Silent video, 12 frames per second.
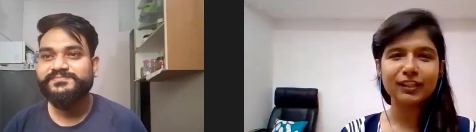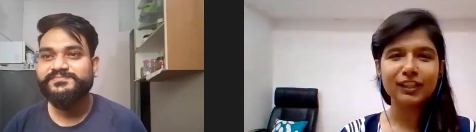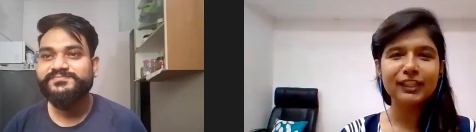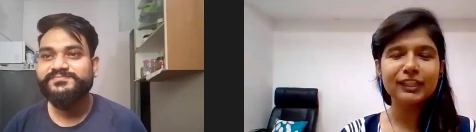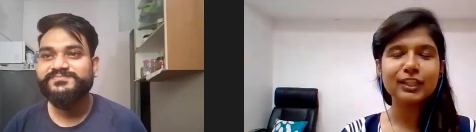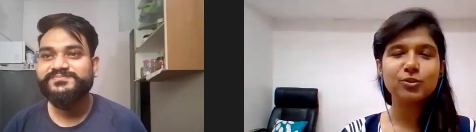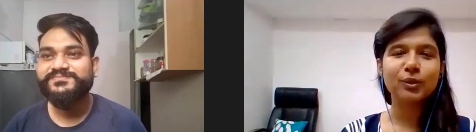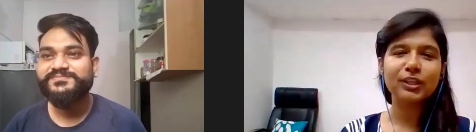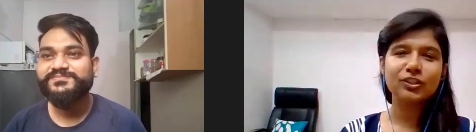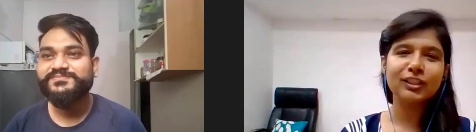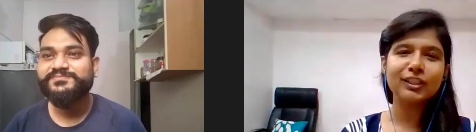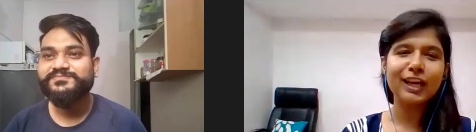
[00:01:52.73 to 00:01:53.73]
Speaker 1: early
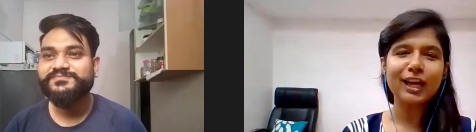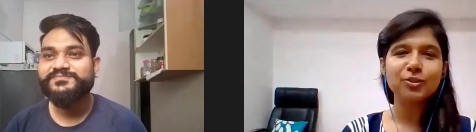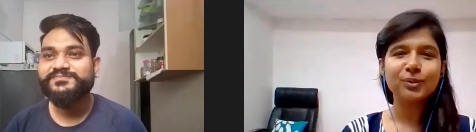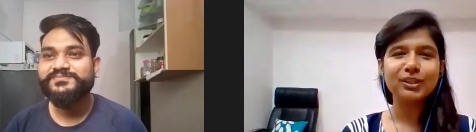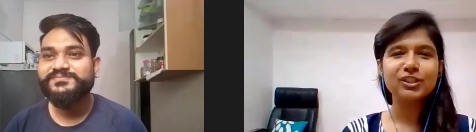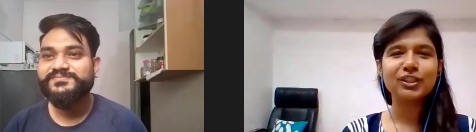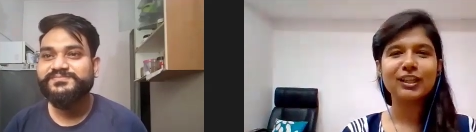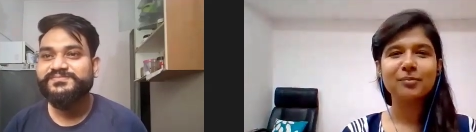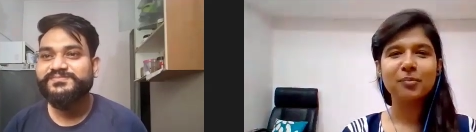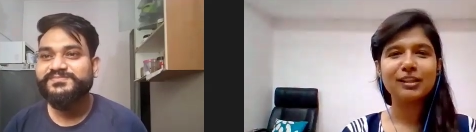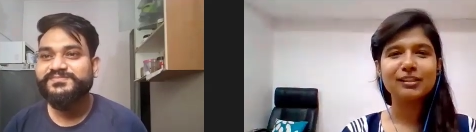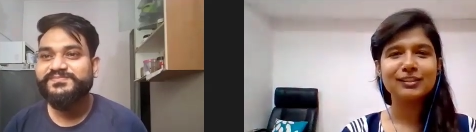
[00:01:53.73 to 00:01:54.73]
education, graduation
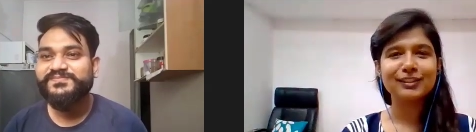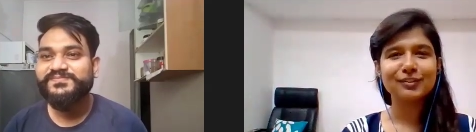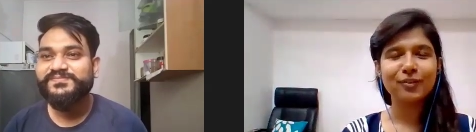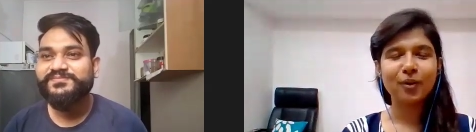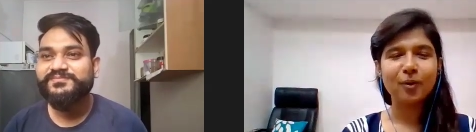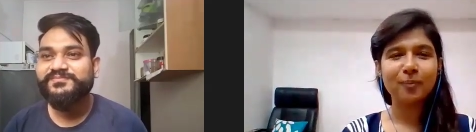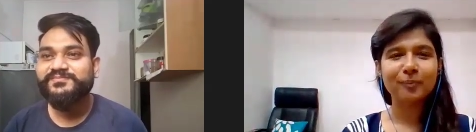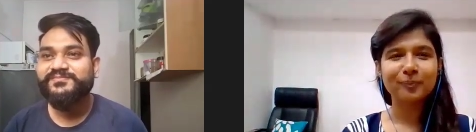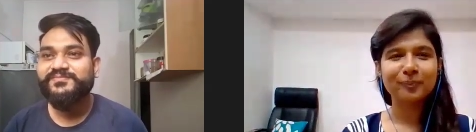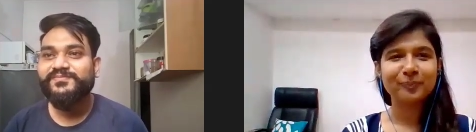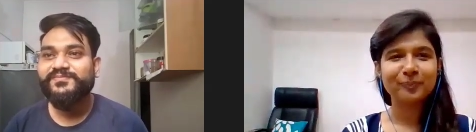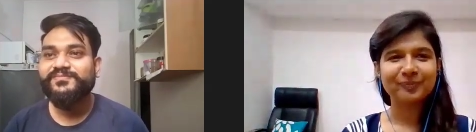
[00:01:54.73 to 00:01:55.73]
and master's from?
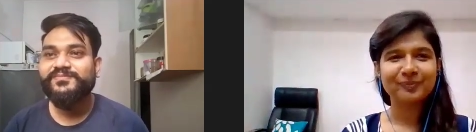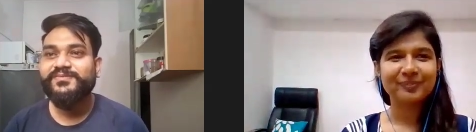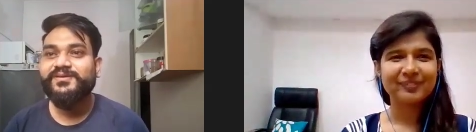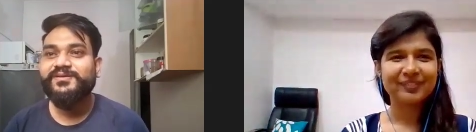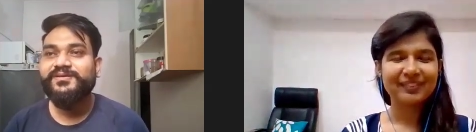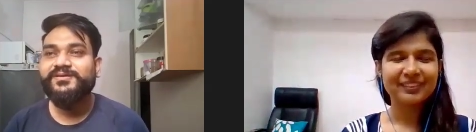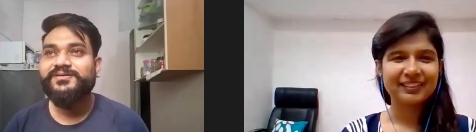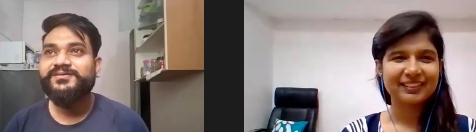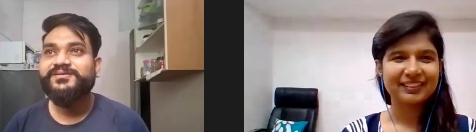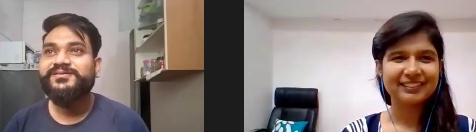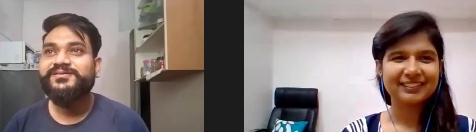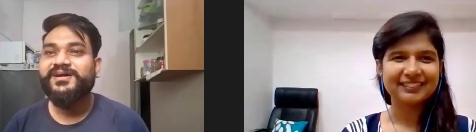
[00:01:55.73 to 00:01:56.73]

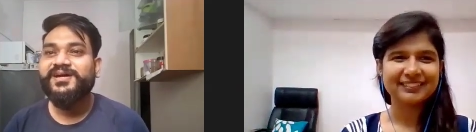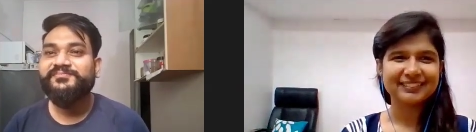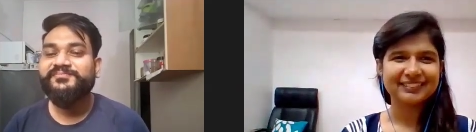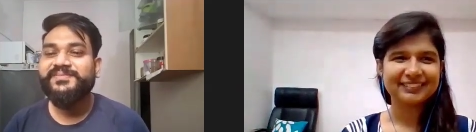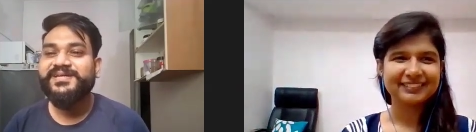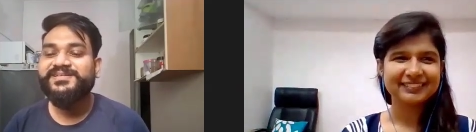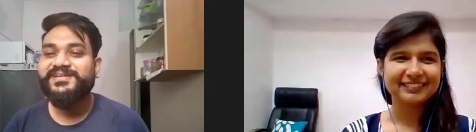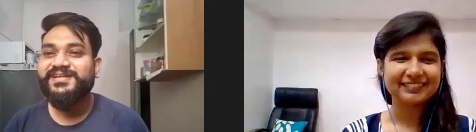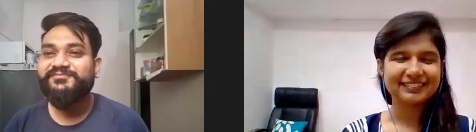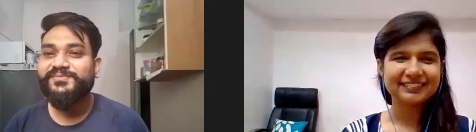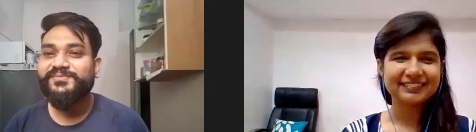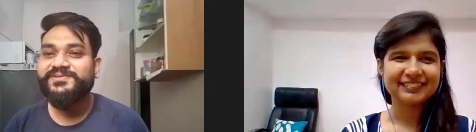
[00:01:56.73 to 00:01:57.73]
Speaker 2: I am basically
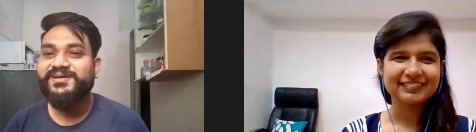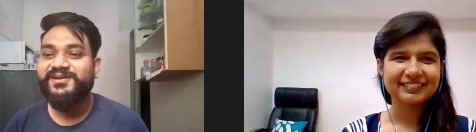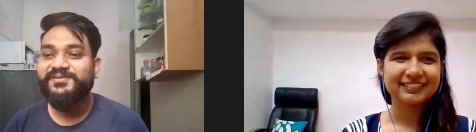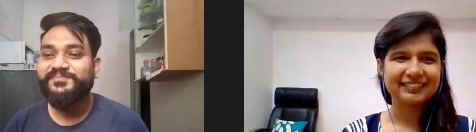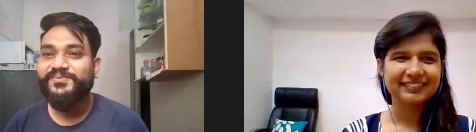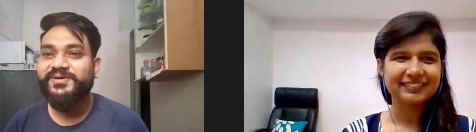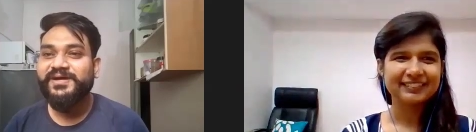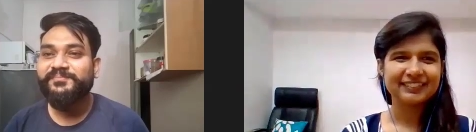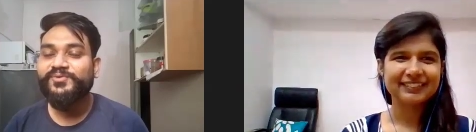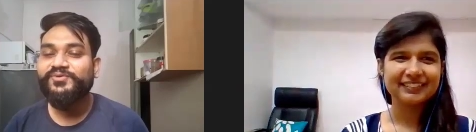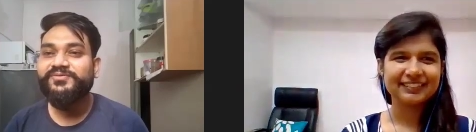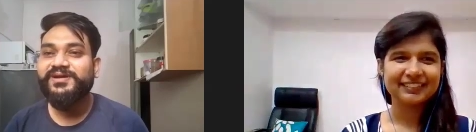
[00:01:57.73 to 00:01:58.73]
from Saranpur. I
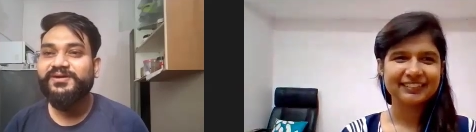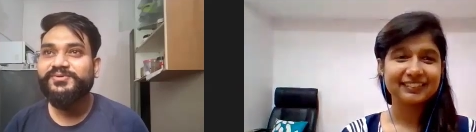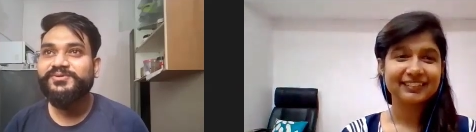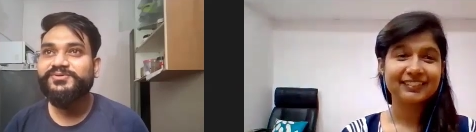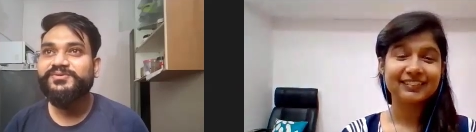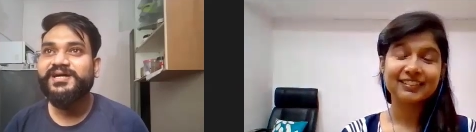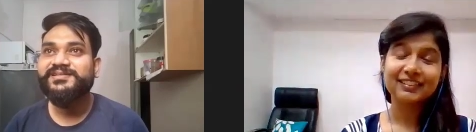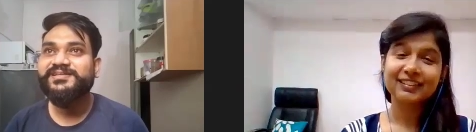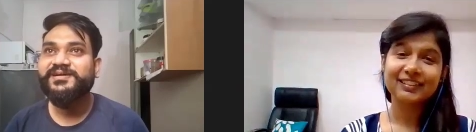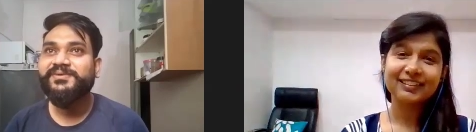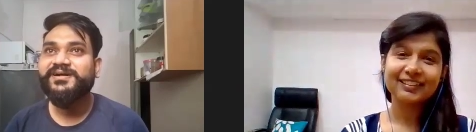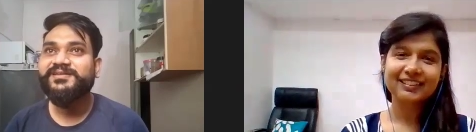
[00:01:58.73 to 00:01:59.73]
moved out to
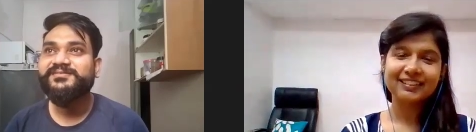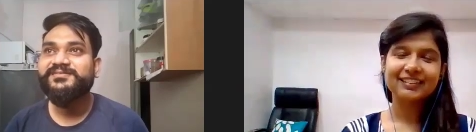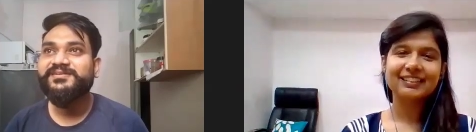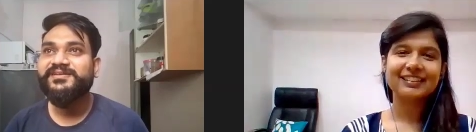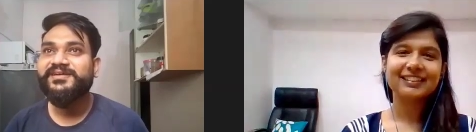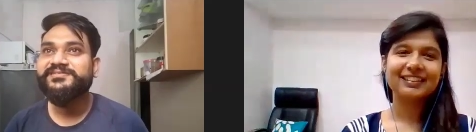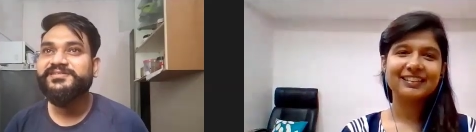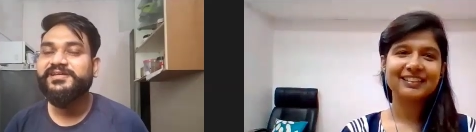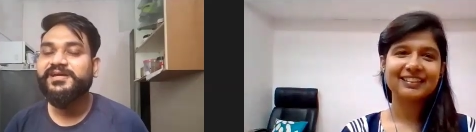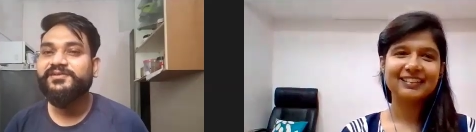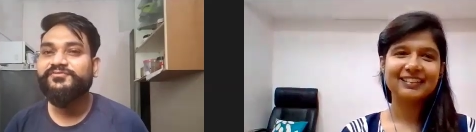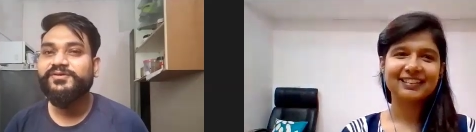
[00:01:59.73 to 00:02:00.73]
Ghaziabad in N C
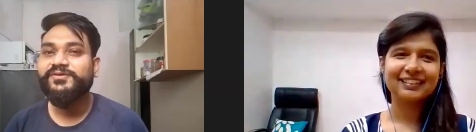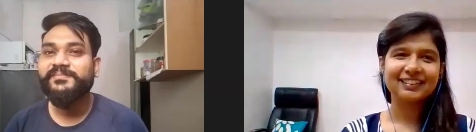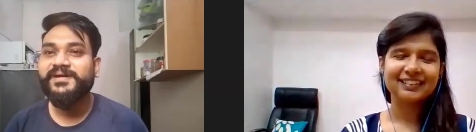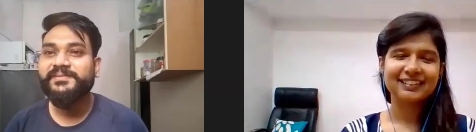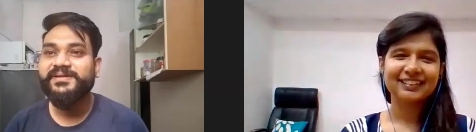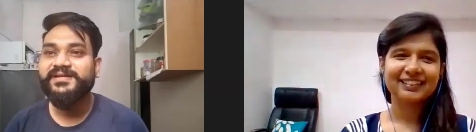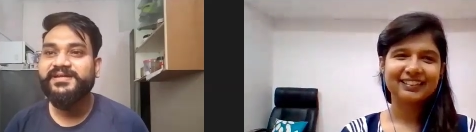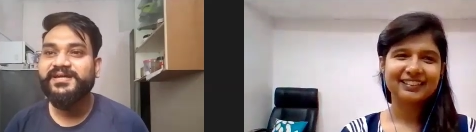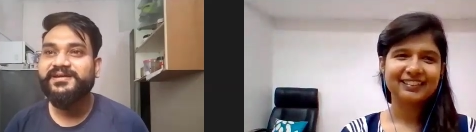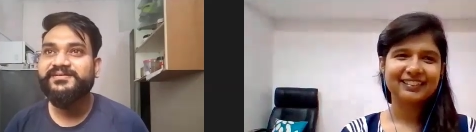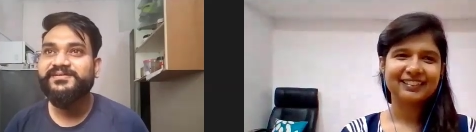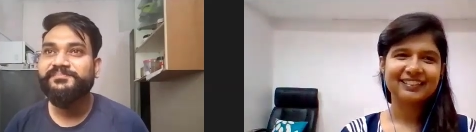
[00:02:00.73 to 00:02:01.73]
R for my B Tech
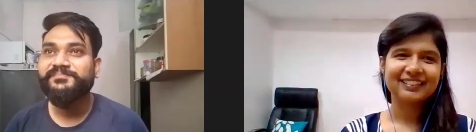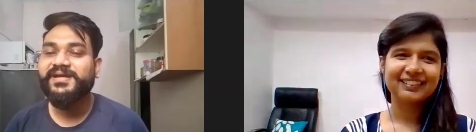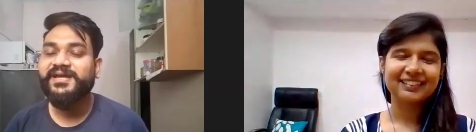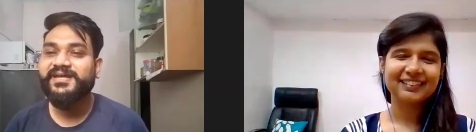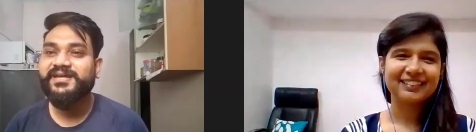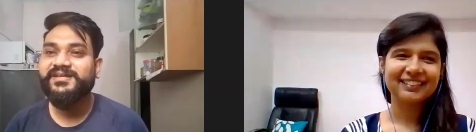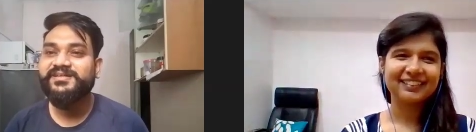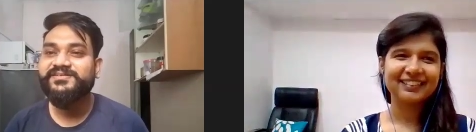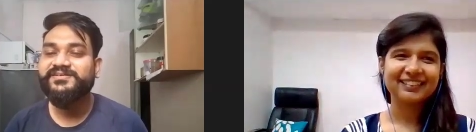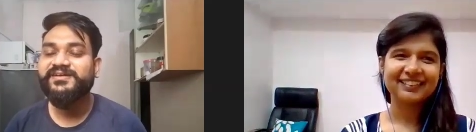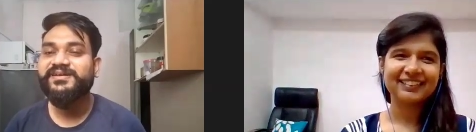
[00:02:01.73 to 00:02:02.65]
mechanical engineering.